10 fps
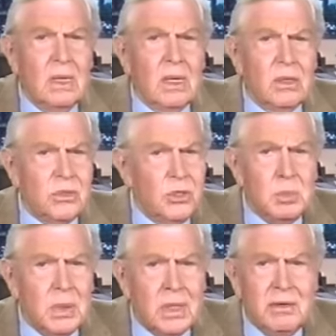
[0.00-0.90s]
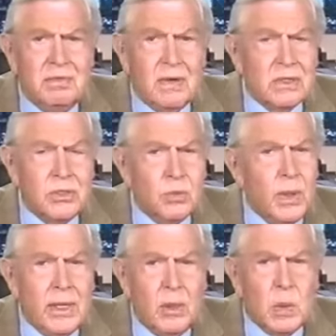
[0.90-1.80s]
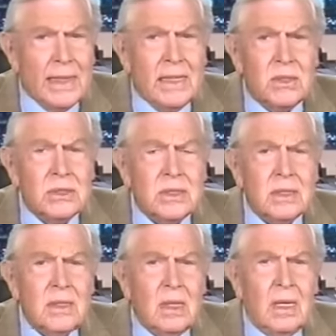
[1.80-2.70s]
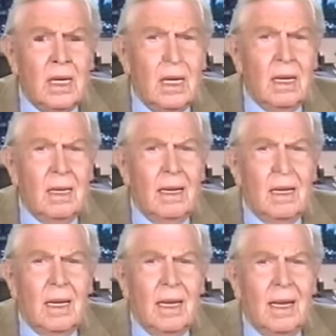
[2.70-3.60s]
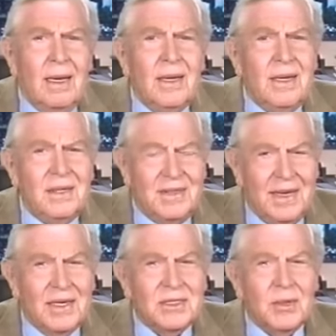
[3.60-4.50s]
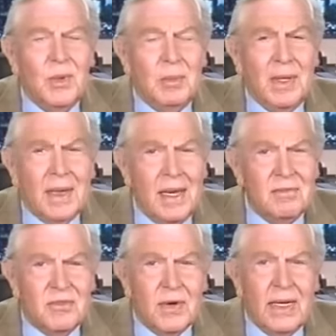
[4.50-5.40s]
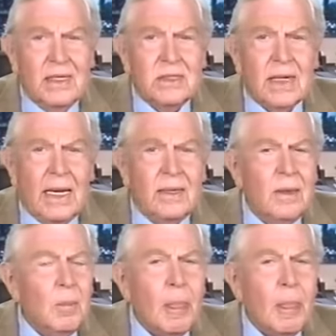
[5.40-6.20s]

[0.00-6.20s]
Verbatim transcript: aren't you Barney, aren't you Windy Wales? And he, yes, and we became friends. And